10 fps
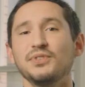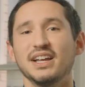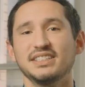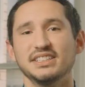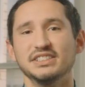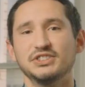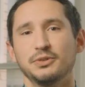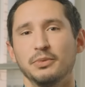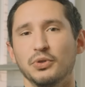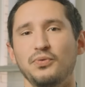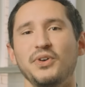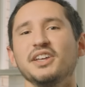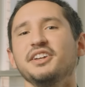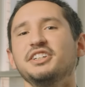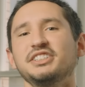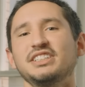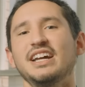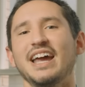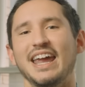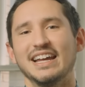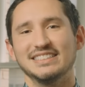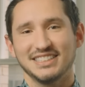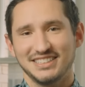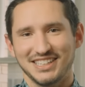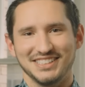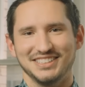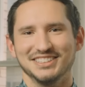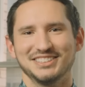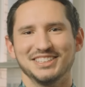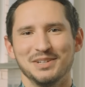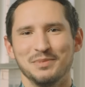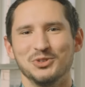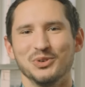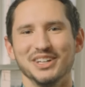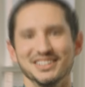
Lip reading: lessons from both failures and successes in between.